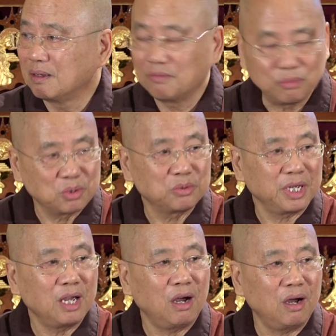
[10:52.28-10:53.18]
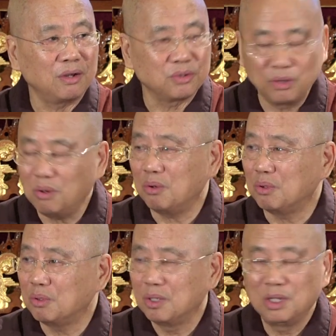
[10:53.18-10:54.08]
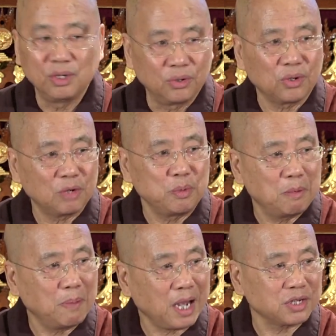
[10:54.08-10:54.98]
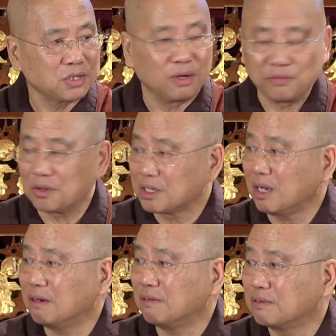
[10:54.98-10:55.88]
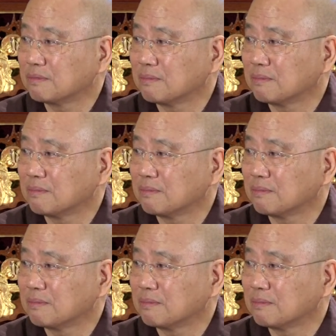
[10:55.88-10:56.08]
From today on, you know, you got to be a master of yourself.